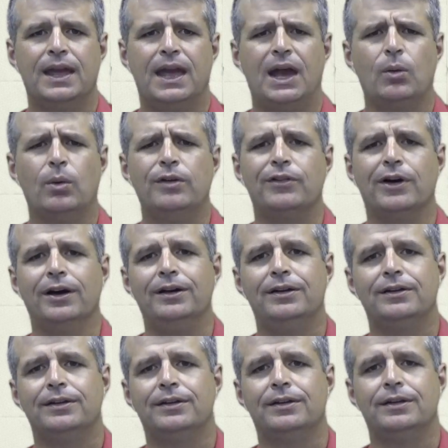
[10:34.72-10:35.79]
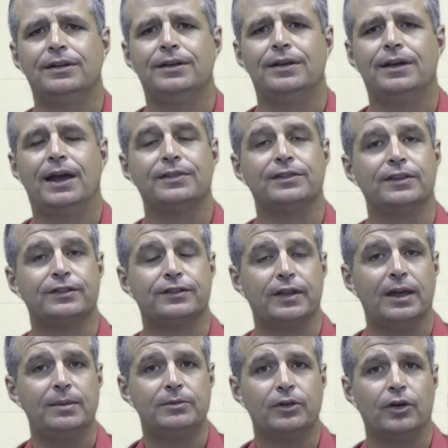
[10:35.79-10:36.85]
However, at the
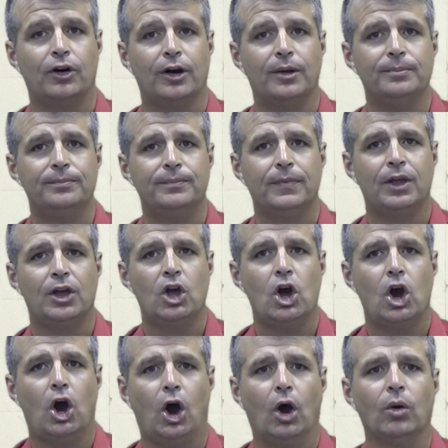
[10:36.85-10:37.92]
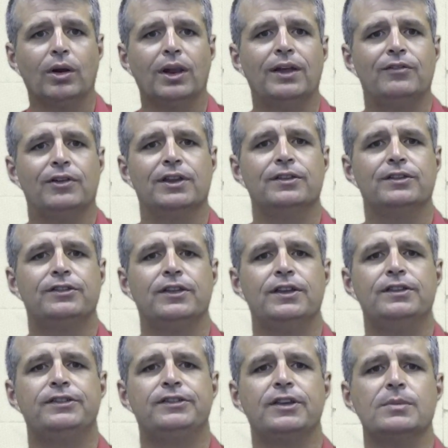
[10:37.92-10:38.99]
same time, oral evidence
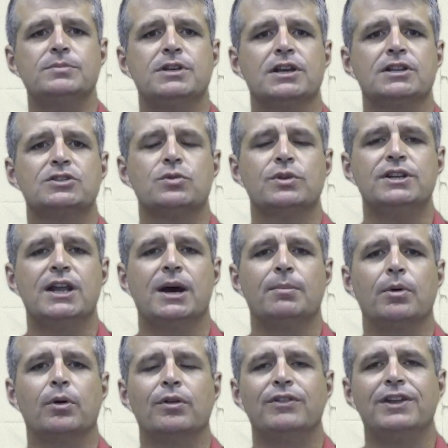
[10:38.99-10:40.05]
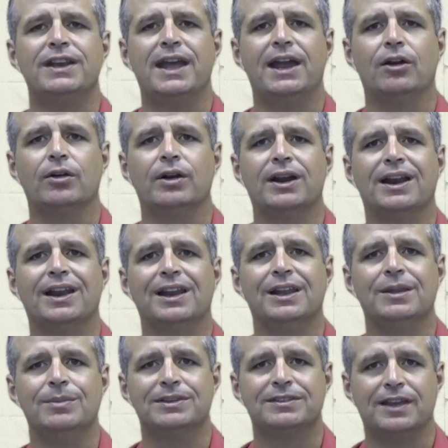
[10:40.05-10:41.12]
is subject to a number of inherent
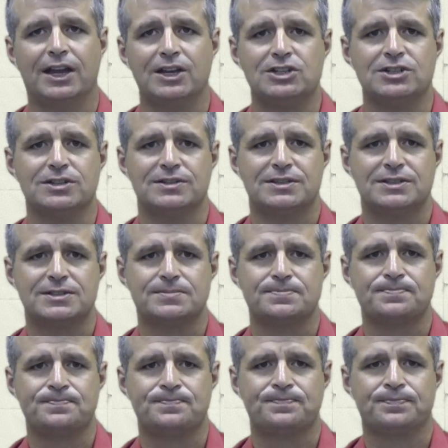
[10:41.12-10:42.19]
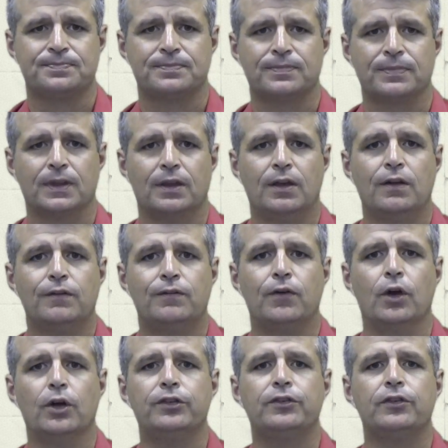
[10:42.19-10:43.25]
limitations.
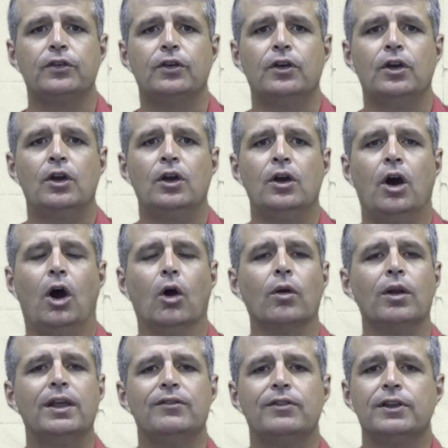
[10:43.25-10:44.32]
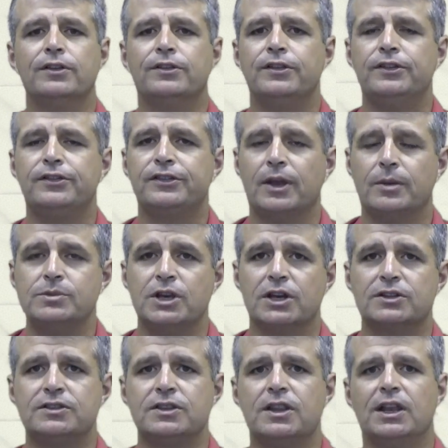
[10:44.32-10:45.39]
First, oral evidence is
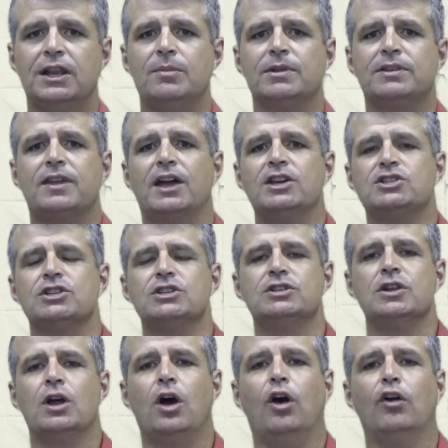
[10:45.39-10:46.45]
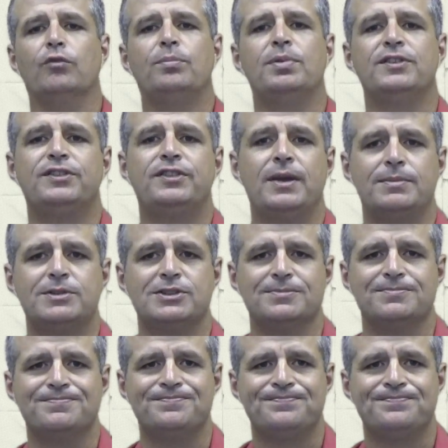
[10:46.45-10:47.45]
subject to the limitation of perception.